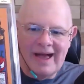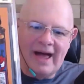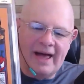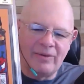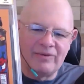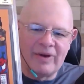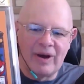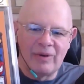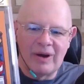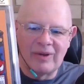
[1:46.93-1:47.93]
I will
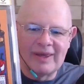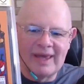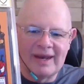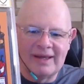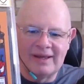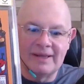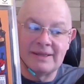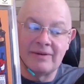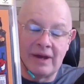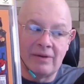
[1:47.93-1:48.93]
very rarely get
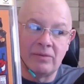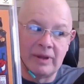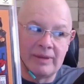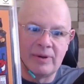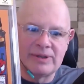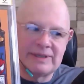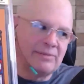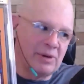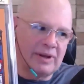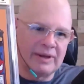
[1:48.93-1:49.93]
unless I've got a really pristine
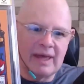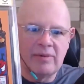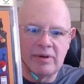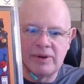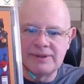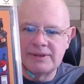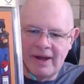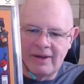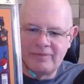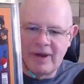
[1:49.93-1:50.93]
book like that one was.
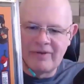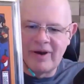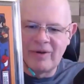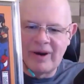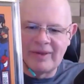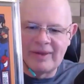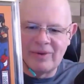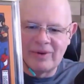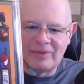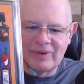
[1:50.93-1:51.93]
I very rarely
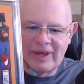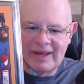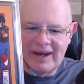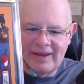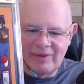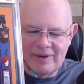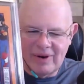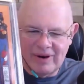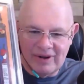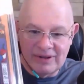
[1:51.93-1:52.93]
will get a
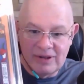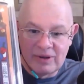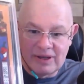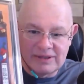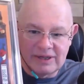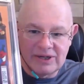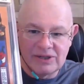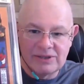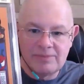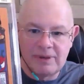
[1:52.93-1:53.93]
remark. I do get
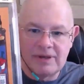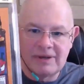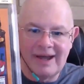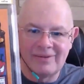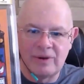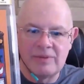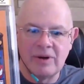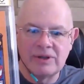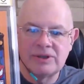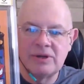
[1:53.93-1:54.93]
signatures, but not
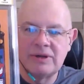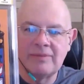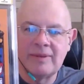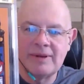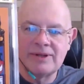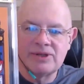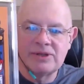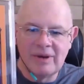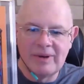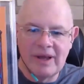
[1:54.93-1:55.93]
remarks too terribly much.
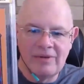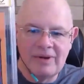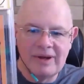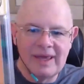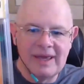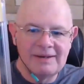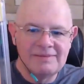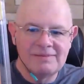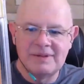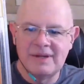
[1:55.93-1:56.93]
So here we go.
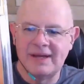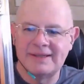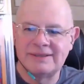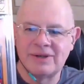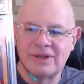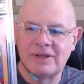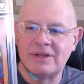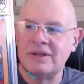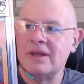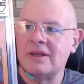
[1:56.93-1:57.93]
Again, nice
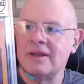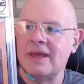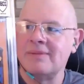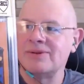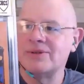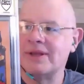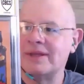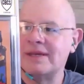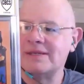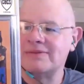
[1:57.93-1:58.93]
looking labels on
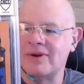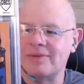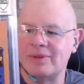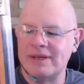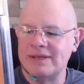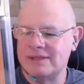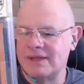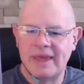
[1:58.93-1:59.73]
these. Very pleased.